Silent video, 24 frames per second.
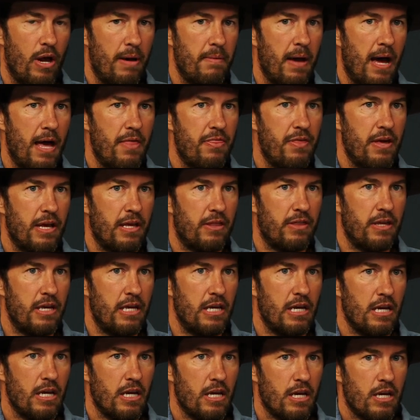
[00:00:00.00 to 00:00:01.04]
I think
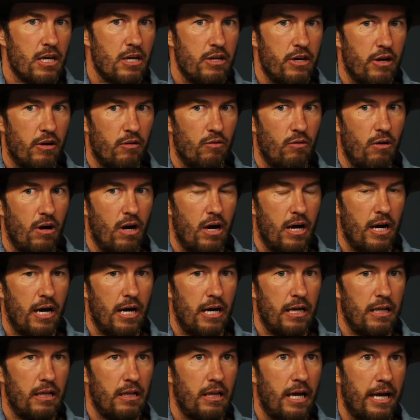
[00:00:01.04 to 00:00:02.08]
that, you know,
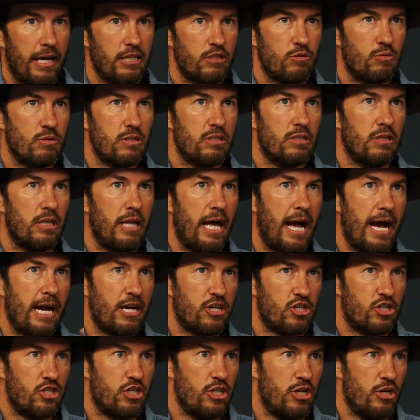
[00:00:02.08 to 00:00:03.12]
I guess it was
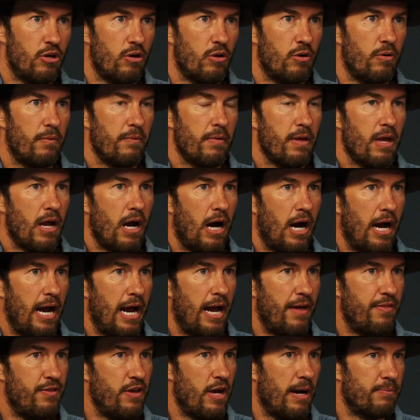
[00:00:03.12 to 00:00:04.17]
last year, I
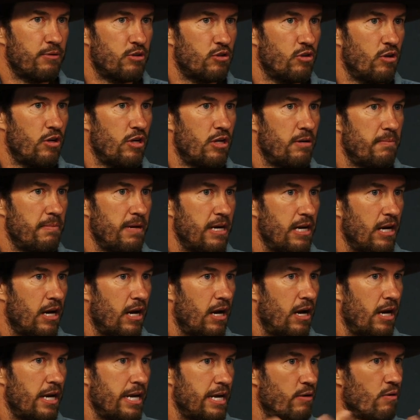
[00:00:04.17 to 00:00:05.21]
had the opportunity to meet
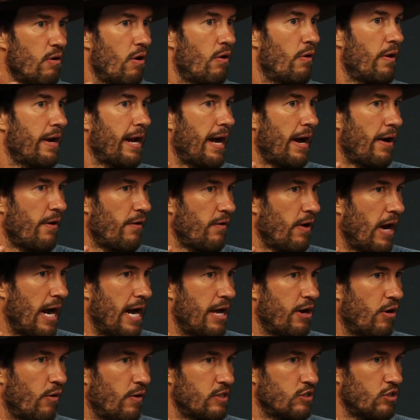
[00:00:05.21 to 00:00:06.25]
a hero that I
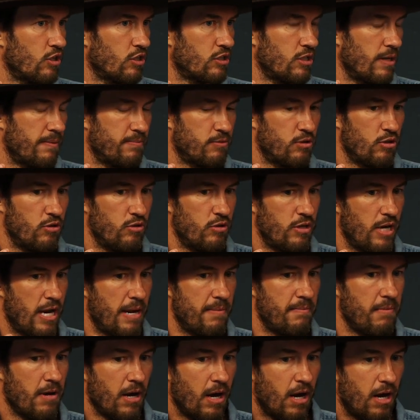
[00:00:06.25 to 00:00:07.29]
had always looked up to
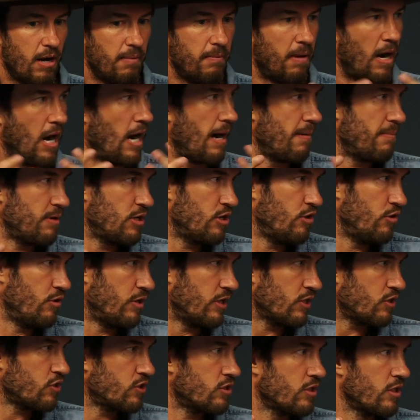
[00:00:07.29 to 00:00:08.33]
named Muhammad
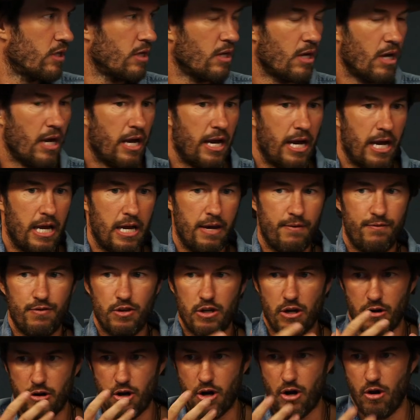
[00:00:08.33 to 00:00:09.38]
Yunus. And if you
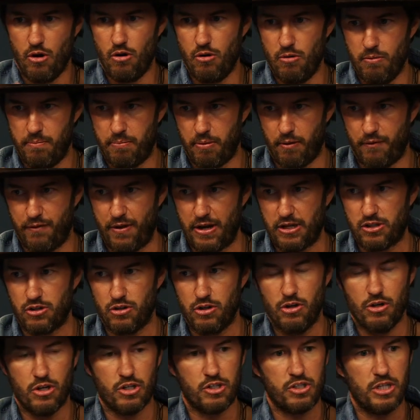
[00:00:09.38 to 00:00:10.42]
don't know who Professor
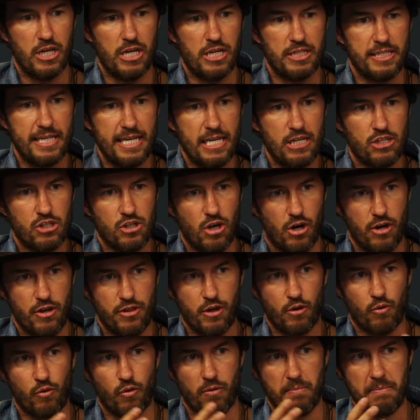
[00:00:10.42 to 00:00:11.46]
Yunus is, he started
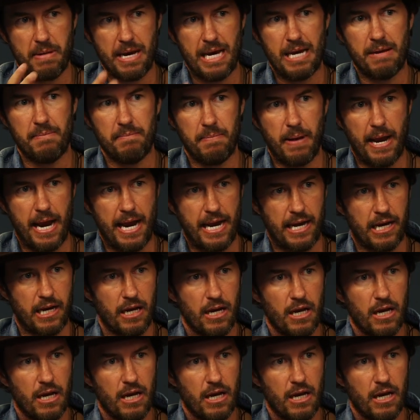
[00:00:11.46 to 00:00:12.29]
the Grameen Bank.